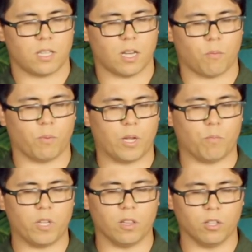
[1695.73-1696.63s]
That
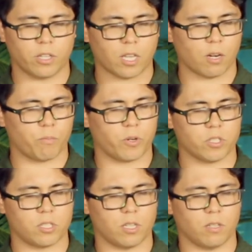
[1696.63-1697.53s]
when we look at a
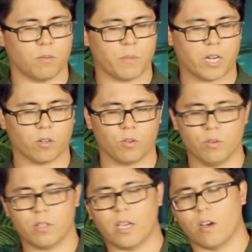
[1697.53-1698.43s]
person, no matter
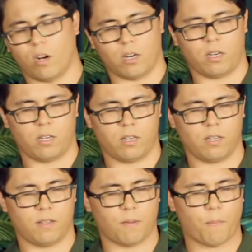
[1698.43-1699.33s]
who they are,
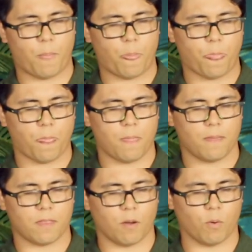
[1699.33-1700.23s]

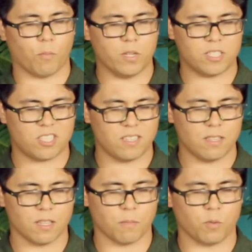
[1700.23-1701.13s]
that when we
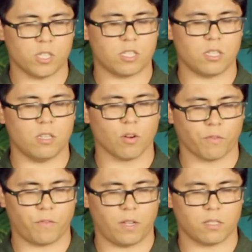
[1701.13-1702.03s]
see them, we see your
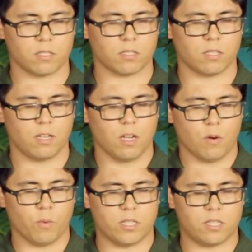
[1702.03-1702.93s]
face,
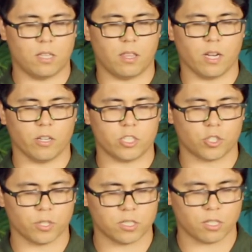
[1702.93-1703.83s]
we see their
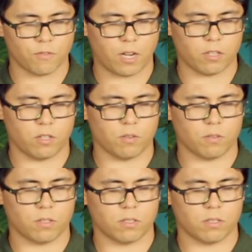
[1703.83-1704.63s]
intrinsic value,